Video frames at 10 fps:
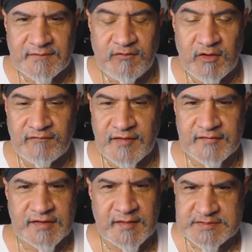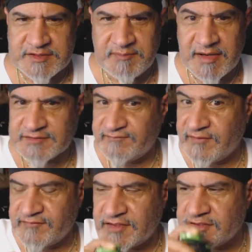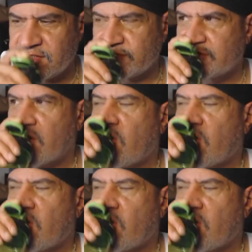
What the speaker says: 4 or 5 times in the past 15 years.